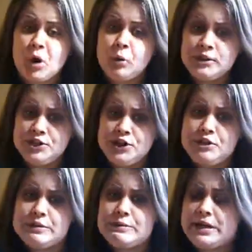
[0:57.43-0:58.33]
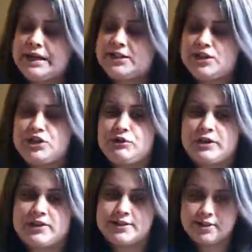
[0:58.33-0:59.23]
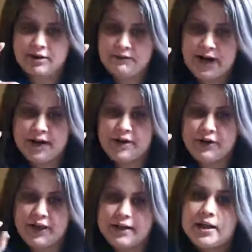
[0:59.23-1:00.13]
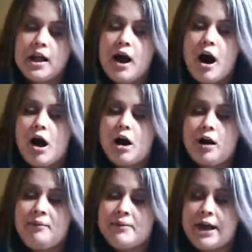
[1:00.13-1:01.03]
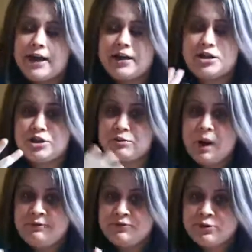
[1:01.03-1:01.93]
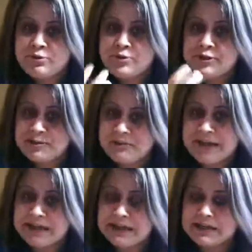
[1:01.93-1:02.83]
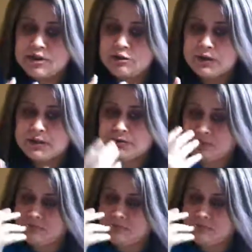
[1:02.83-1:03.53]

what you do is you get this little vial in, and you have to spit into it,